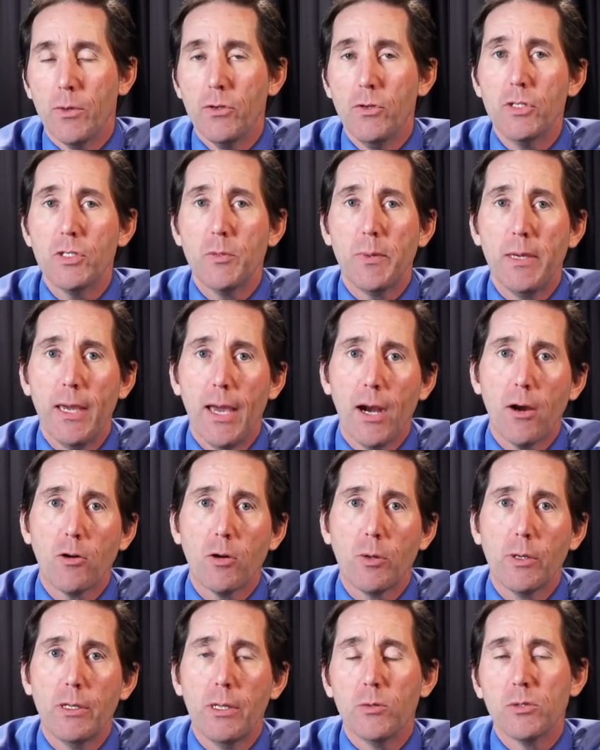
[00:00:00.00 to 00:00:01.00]
We used to be
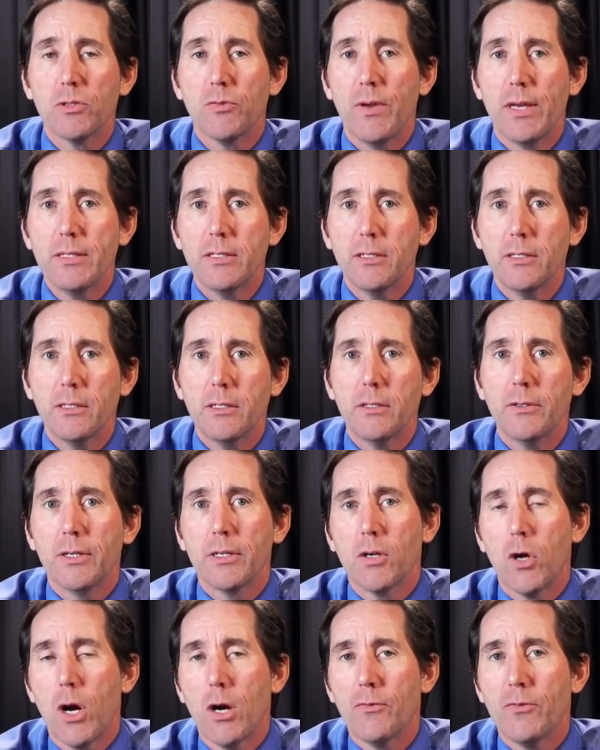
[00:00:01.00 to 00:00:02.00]
heroin, then it was fentanyl,
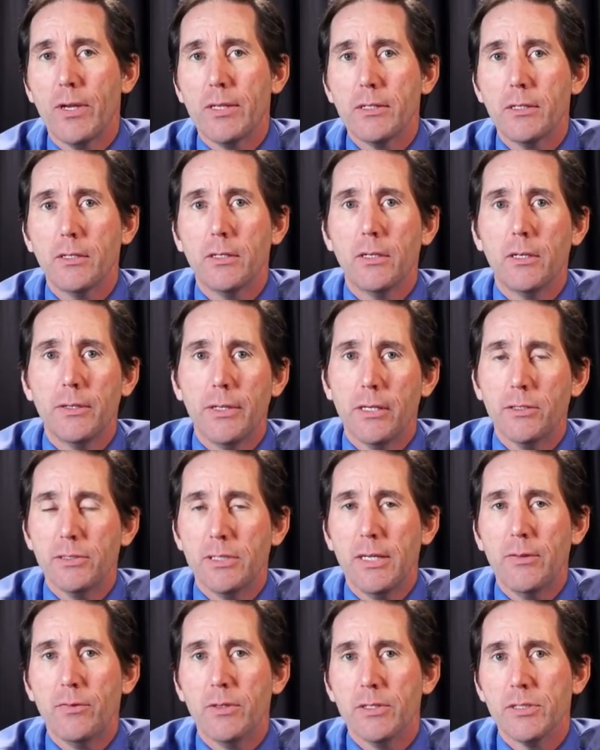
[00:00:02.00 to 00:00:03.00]
then carfentanil, and
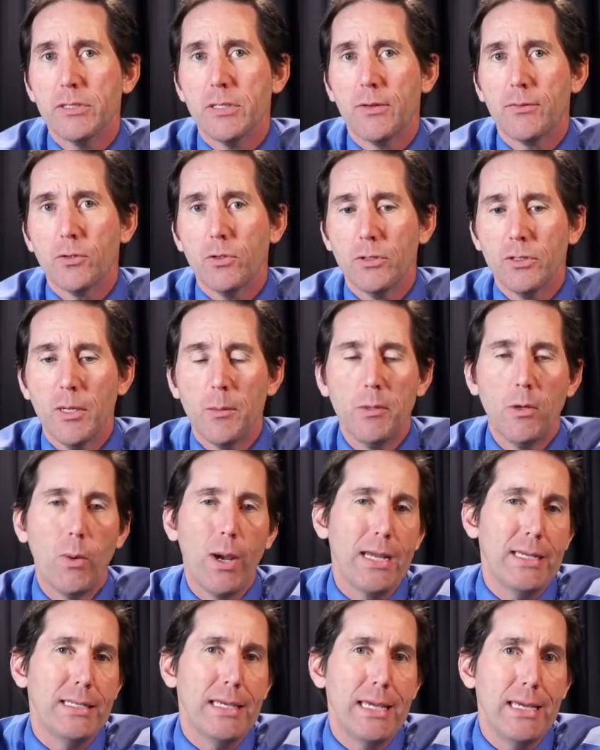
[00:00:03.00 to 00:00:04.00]
there's even this stuff called
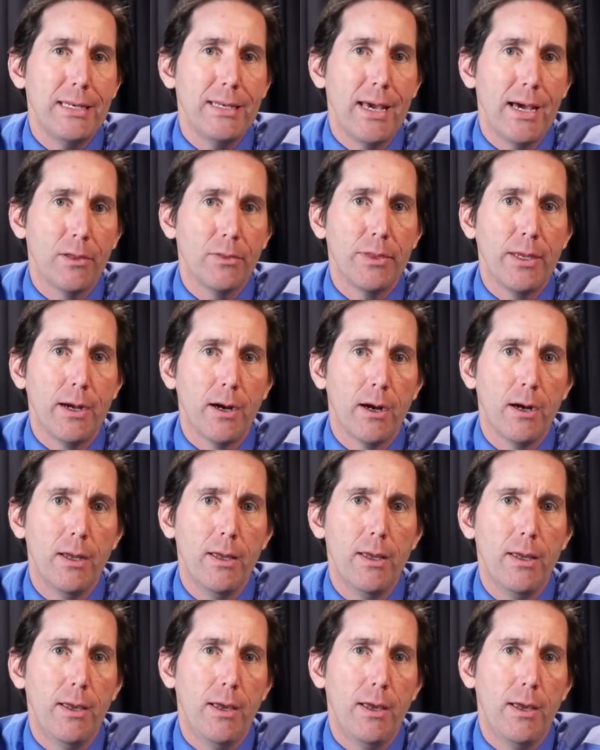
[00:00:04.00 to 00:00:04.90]
W18 out there.